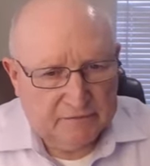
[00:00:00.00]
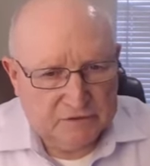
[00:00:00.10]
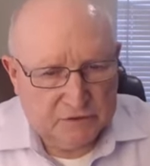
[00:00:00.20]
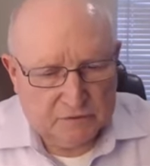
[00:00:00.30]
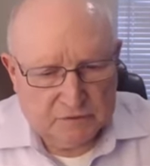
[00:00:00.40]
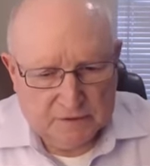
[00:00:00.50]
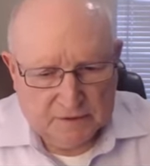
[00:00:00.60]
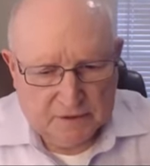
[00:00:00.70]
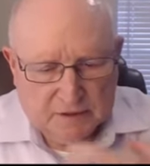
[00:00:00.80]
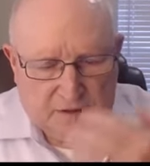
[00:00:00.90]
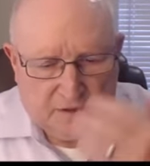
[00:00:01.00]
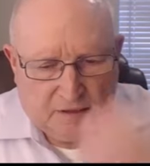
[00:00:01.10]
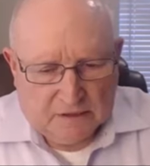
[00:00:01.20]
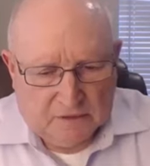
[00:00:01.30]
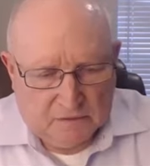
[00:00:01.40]
so
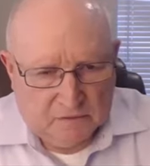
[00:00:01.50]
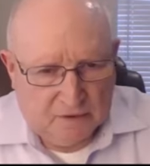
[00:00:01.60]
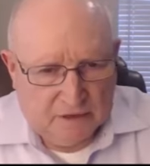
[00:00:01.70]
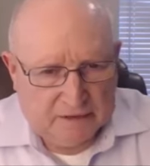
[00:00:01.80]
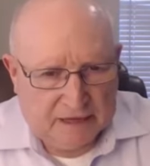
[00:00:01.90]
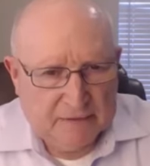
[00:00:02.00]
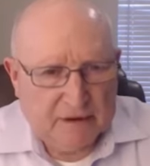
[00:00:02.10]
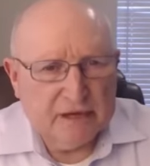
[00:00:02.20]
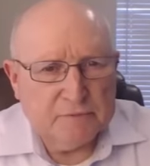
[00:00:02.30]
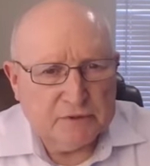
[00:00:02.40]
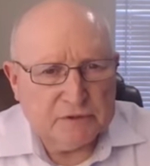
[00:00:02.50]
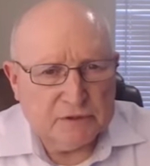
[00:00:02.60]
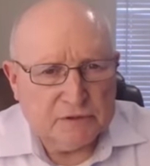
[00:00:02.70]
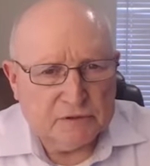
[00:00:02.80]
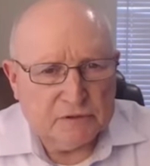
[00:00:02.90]
am I in a
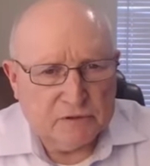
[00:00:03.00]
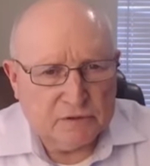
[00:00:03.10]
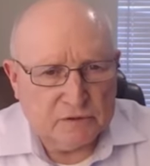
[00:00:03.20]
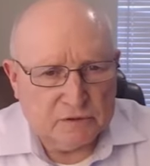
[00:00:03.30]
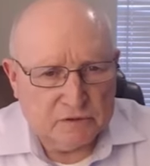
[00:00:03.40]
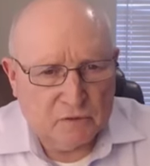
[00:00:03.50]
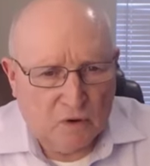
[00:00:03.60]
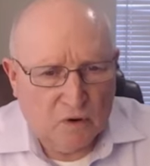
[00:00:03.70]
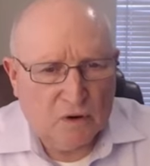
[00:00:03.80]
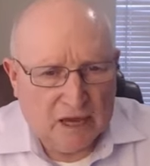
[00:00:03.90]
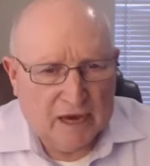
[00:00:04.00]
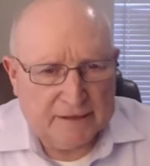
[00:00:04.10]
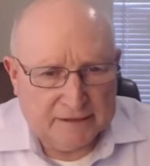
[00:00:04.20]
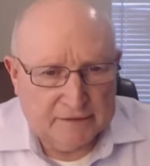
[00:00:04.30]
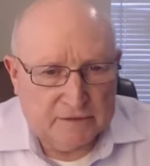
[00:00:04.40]
position to do all I
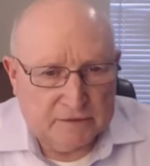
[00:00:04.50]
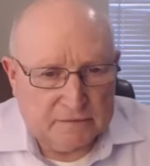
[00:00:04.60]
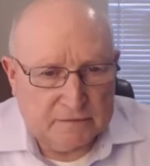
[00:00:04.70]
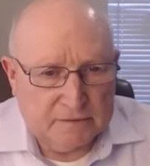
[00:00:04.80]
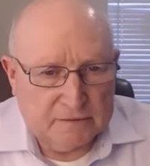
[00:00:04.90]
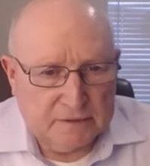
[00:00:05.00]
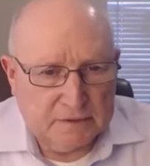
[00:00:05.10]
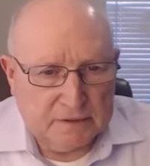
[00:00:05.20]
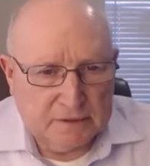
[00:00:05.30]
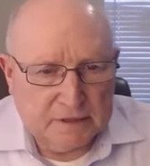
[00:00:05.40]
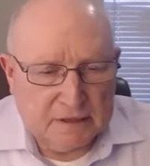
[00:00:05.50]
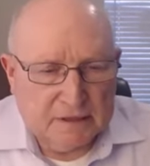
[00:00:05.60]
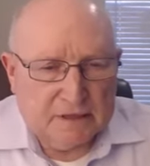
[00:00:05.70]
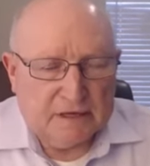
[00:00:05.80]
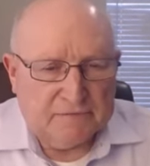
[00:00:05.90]
need to do?
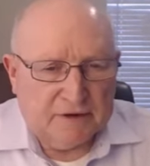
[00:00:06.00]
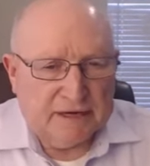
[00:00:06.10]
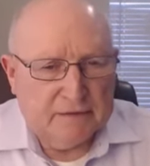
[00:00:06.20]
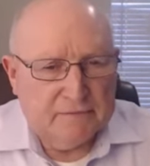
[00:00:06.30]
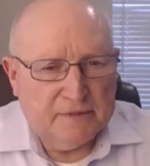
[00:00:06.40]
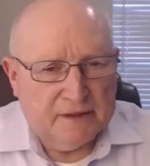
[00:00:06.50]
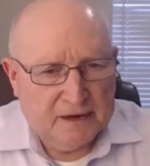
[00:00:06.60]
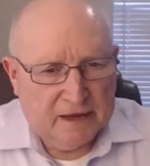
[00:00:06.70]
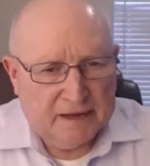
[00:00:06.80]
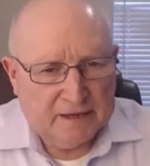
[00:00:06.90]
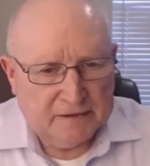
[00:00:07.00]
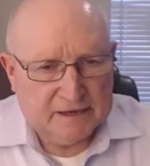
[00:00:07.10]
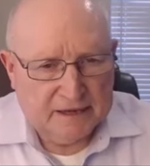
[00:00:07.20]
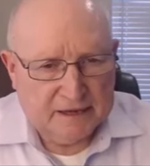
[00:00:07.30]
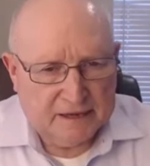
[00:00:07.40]
If I am, then I can
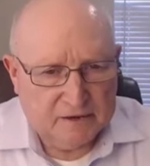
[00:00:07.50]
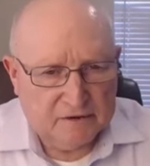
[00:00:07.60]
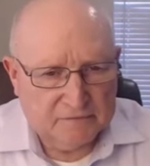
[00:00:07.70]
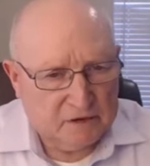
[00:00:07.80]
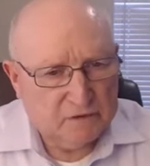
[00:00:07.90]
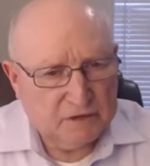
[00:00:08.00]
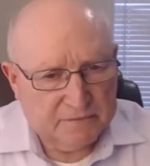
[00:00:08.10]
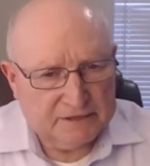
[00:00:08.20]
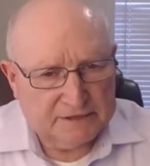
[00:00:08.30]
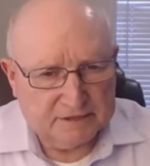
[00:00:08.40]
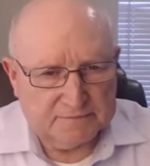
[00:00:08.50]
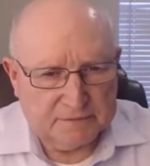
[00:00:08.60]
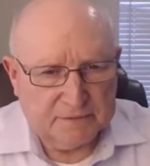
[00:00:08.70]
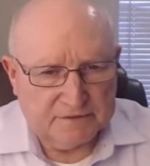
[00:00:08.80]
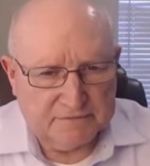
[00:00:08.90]
take care of not only myself,
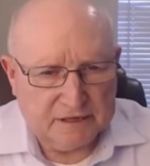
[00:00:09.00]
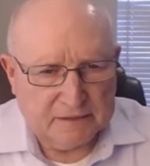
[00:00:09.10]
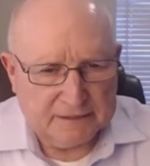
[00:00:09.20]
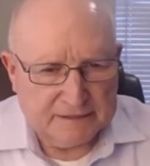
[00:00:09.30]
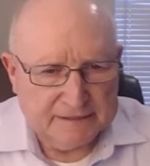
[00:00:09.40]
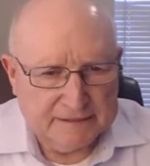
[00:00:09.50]
but my family.